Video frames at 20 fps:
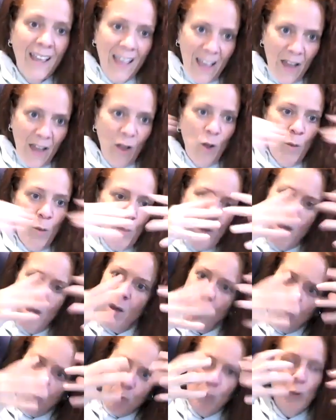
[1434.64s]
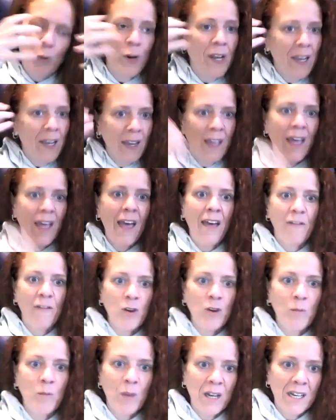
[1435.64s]
help bring
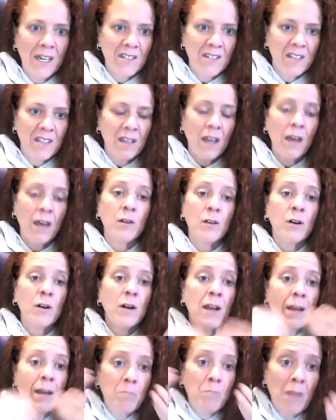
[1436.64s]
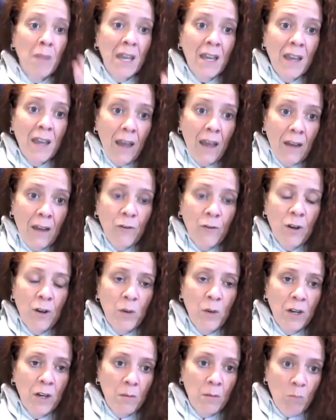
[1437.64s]
everybody together and make
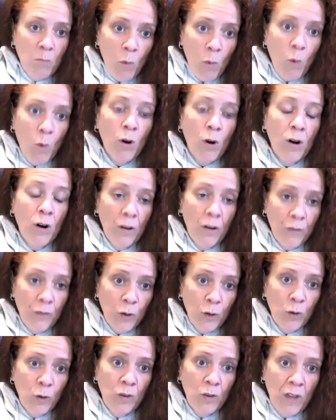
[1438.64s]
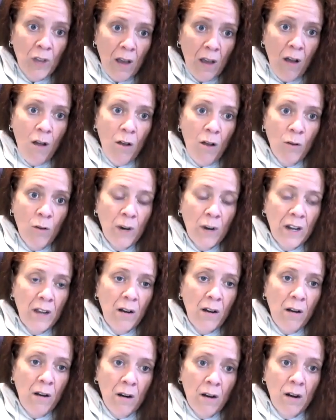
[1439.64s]
everybody more of who they already
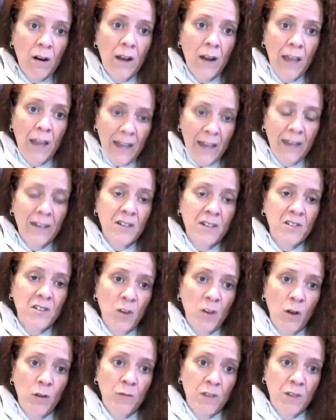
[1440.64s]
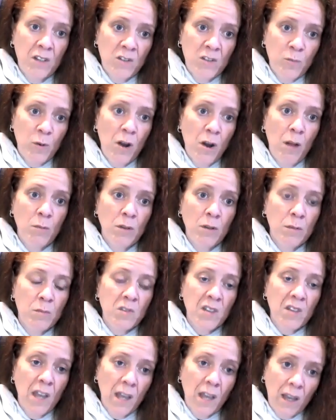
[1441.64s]
are and solve these
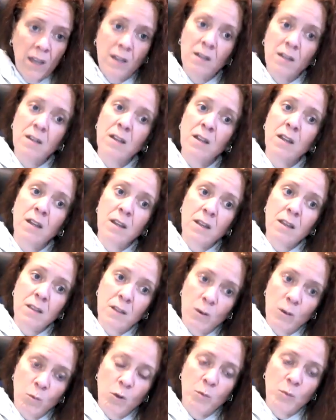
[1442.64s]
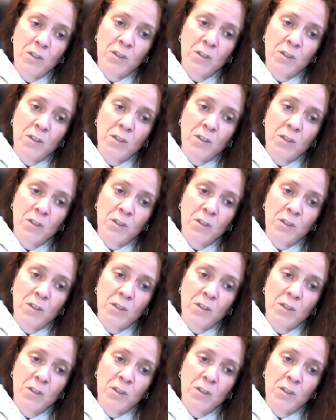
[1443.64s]
problems. And there will be